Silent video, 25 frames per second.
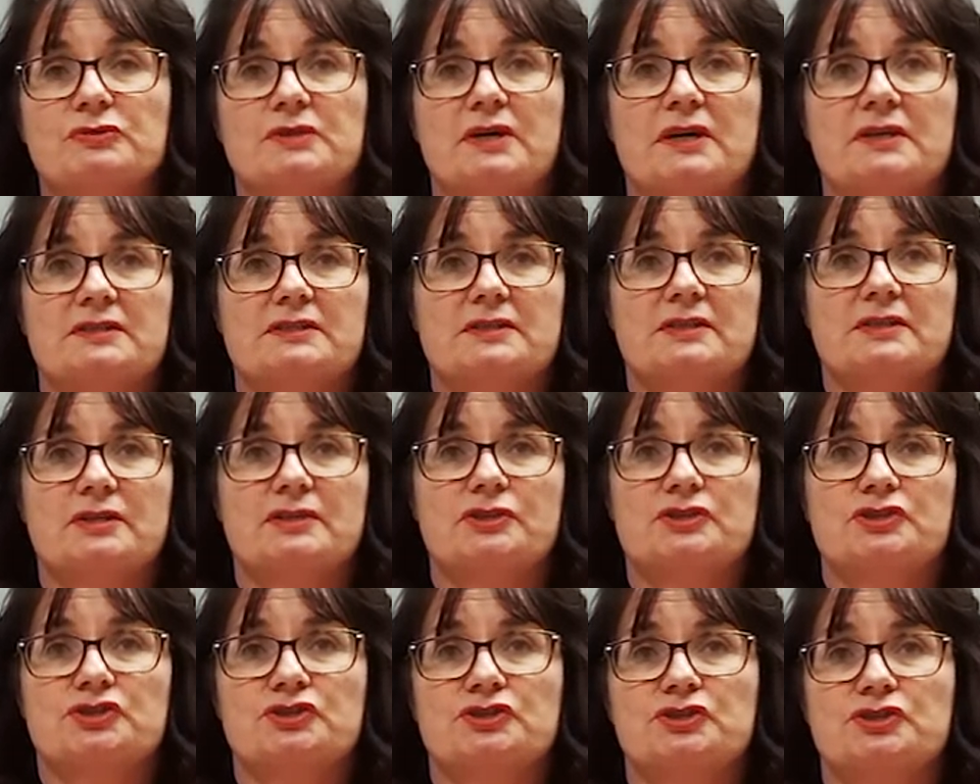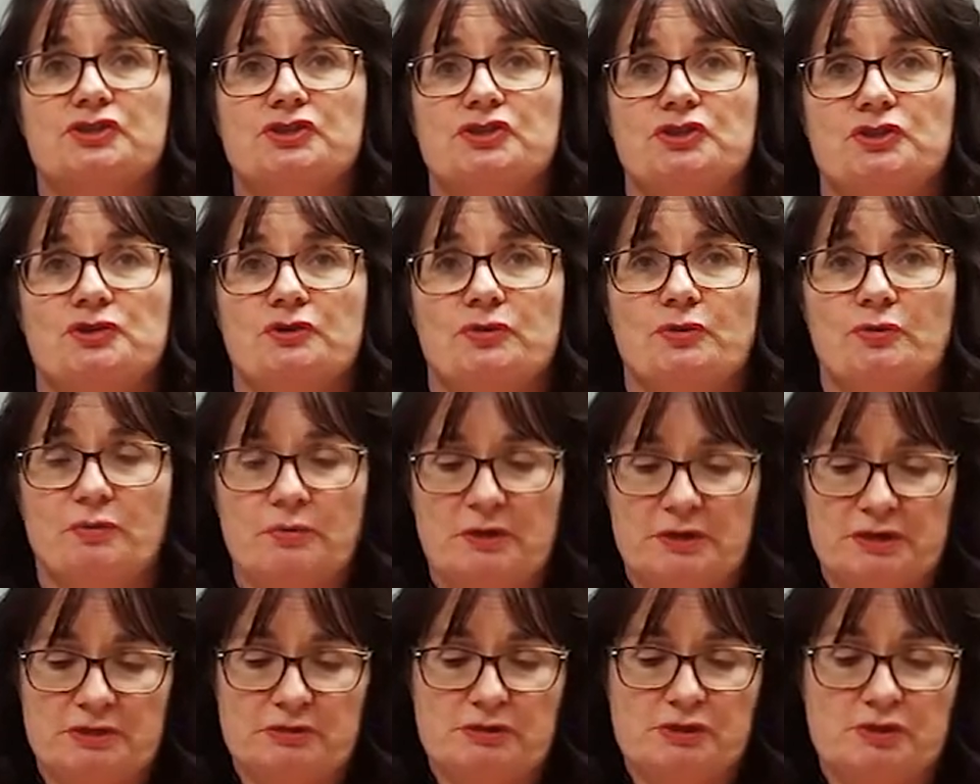Nardalert should do
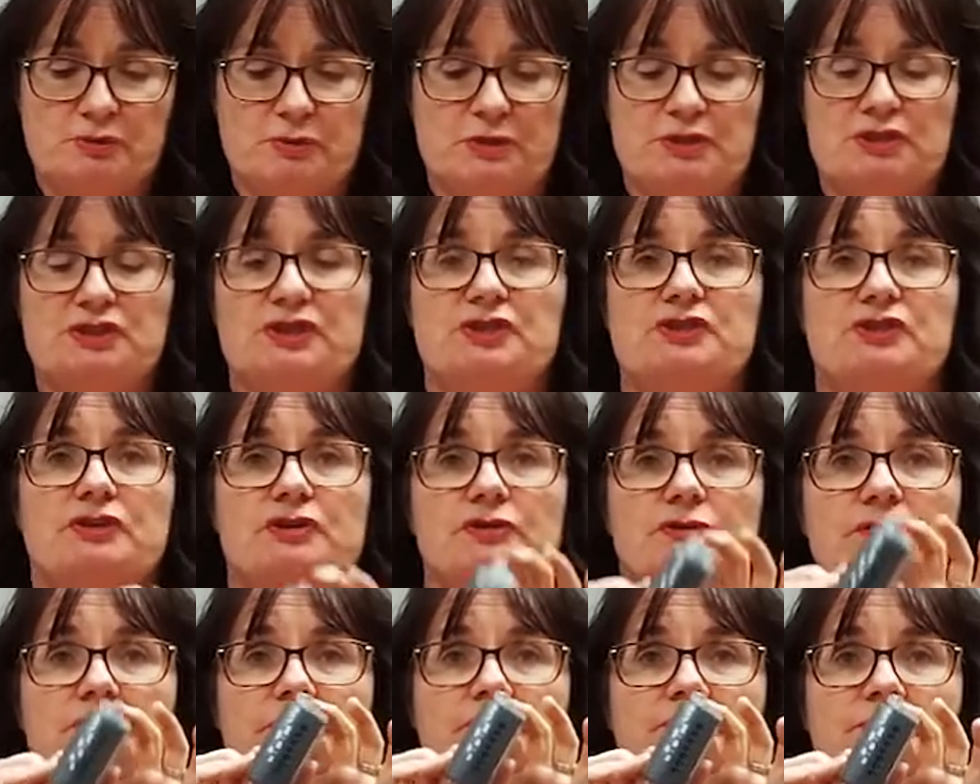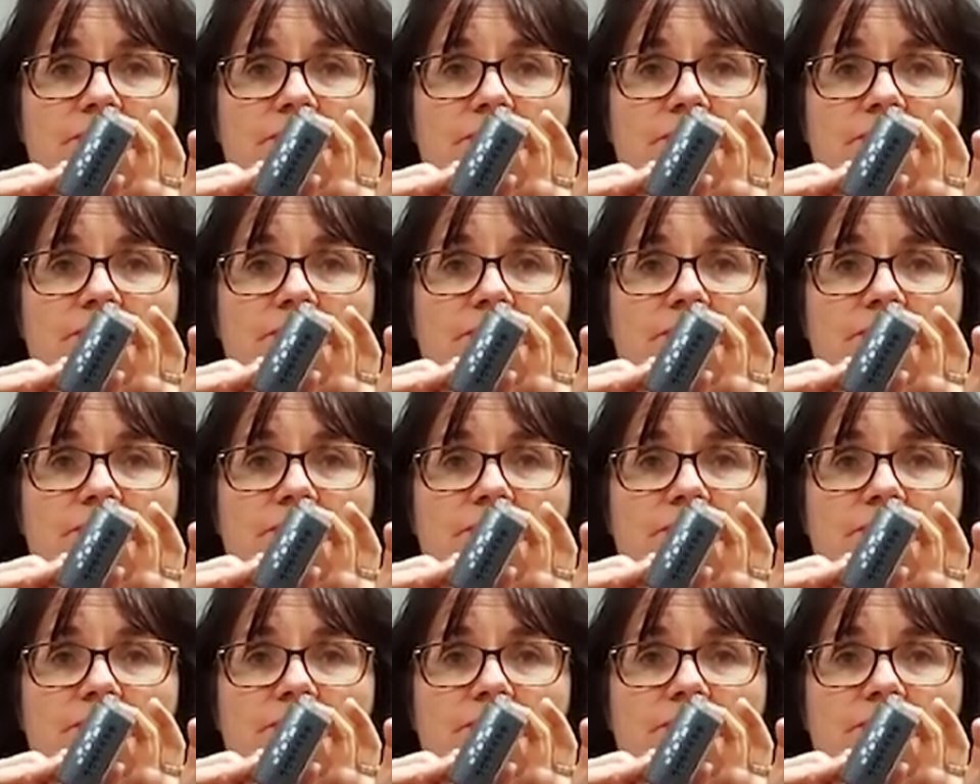when you switch it on.